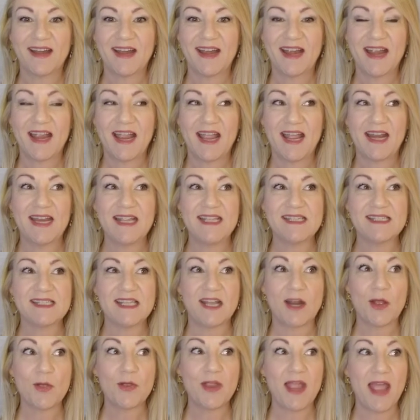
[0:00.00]
And he said,
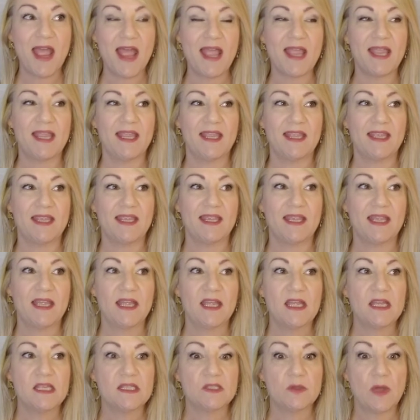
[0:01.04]
okay.
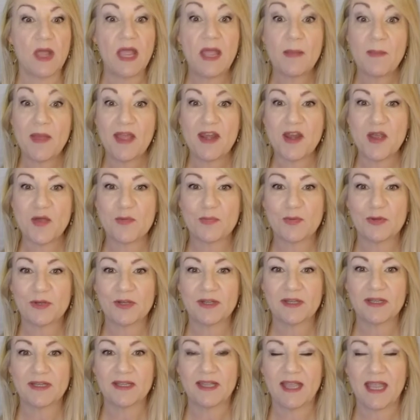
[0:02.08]
So I had my notebook
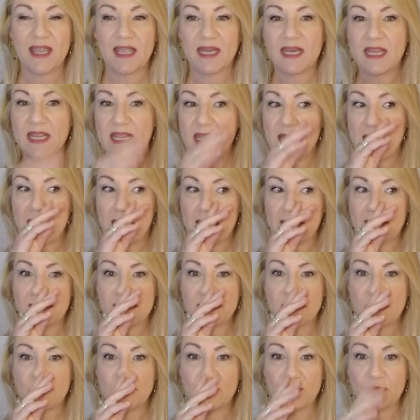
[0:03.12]
and he had his
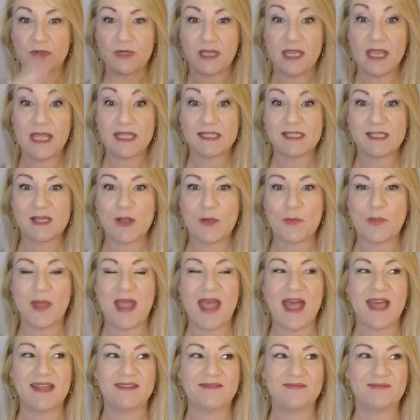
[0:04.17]
notebook. He has a
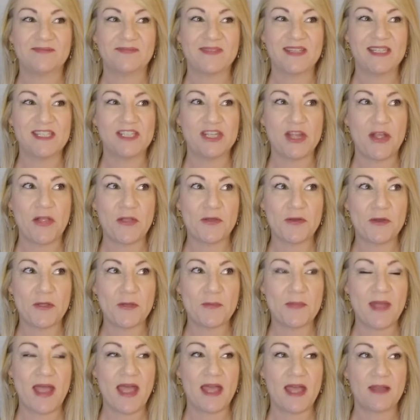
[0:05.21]
notepad, his yellow
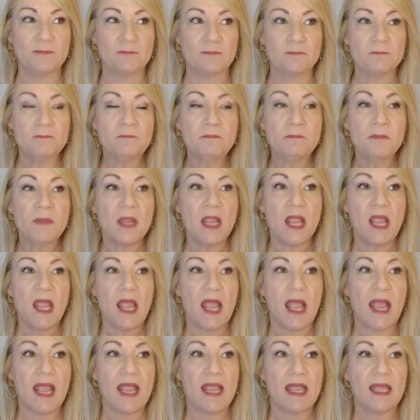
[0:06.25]
notepad.
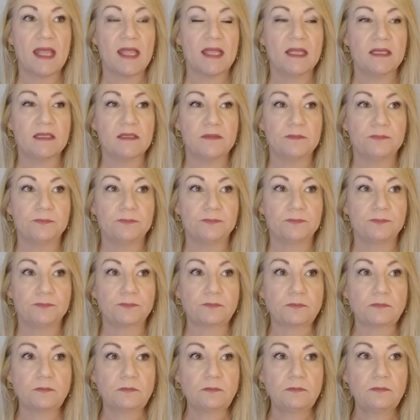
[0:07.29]
And
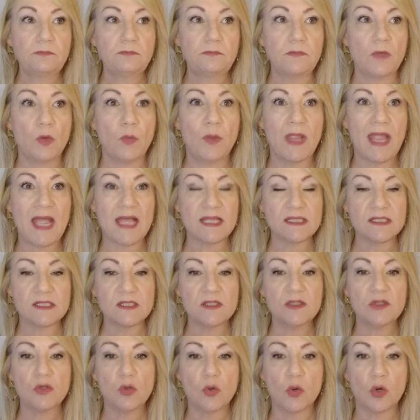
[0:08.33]
we asked the
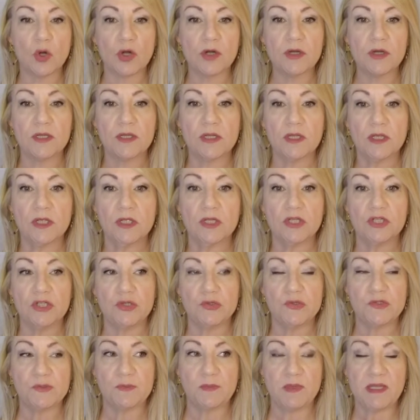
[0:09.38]
Lord to
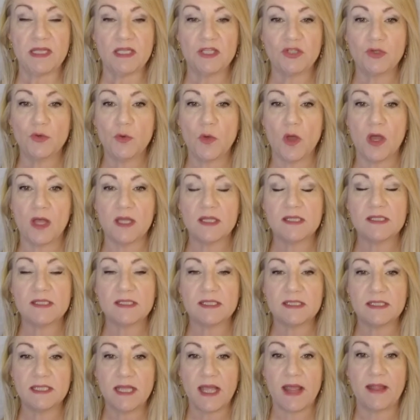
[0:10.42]
speak to us to
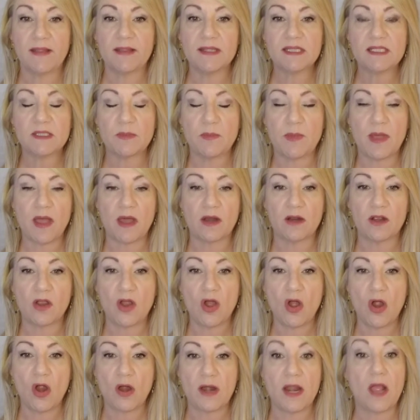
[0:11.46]
tell us about a
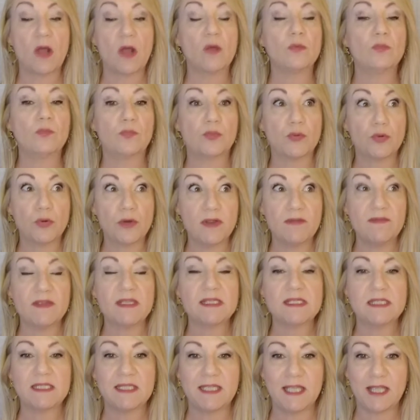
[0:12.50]
car. Now,
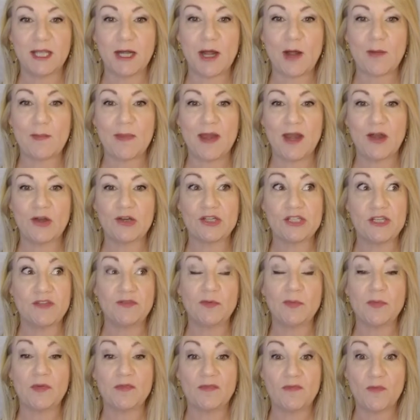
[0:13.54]
previously in our marriage, even
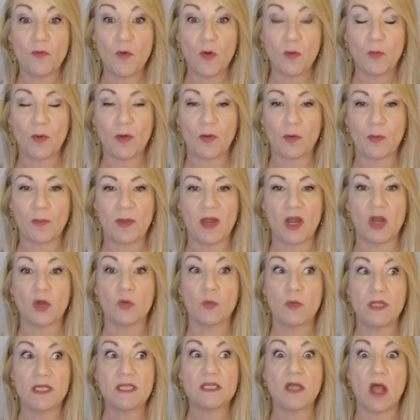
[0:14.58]
before we were married,
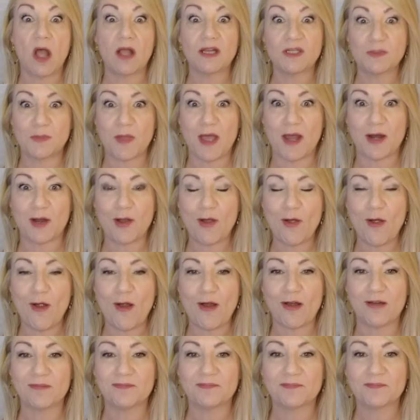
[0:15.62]
we talked about a
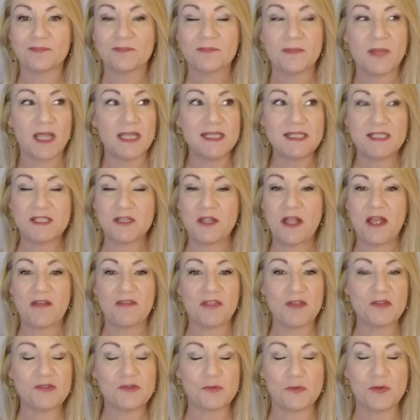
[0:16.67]
car. I still have
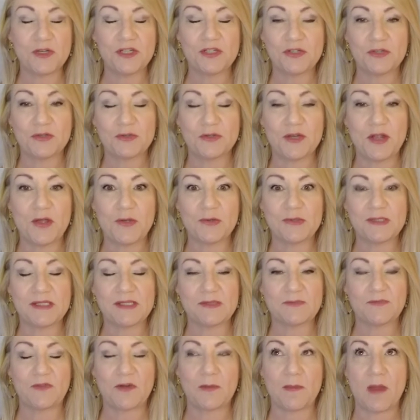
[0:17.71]
those original notes
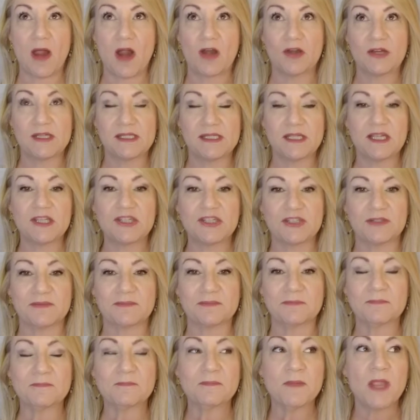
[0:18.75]
from our discussion
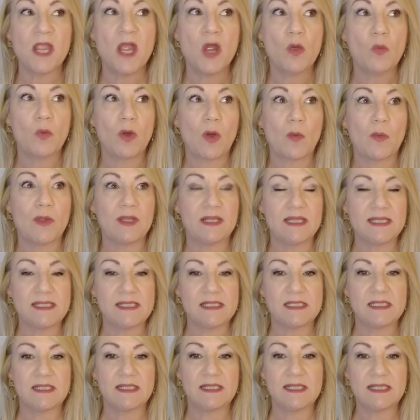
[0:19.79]
where we
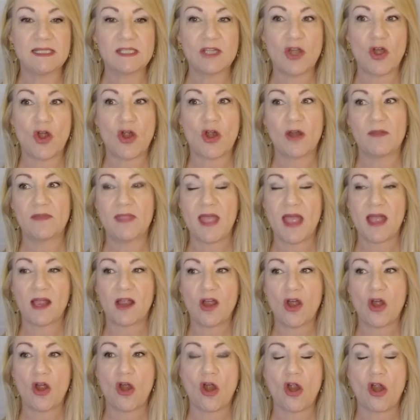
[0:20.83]
listed this car and that
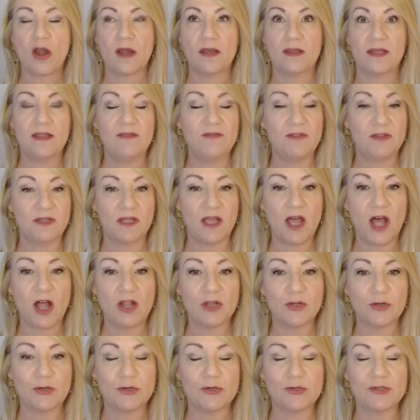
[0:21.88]
car and even
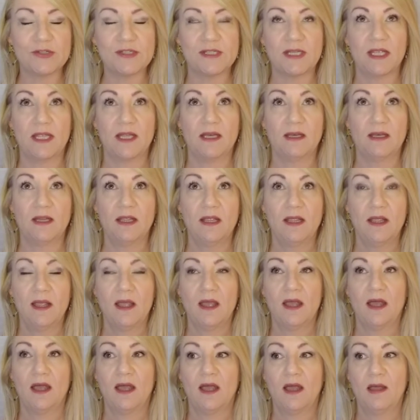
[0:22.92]
colors. And
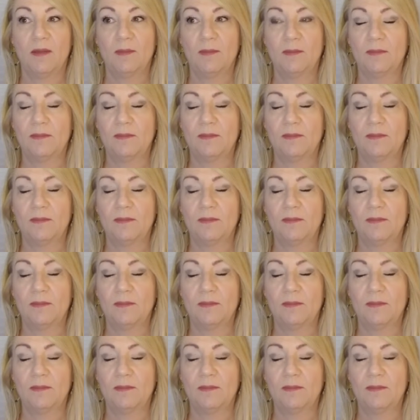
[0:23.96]
um,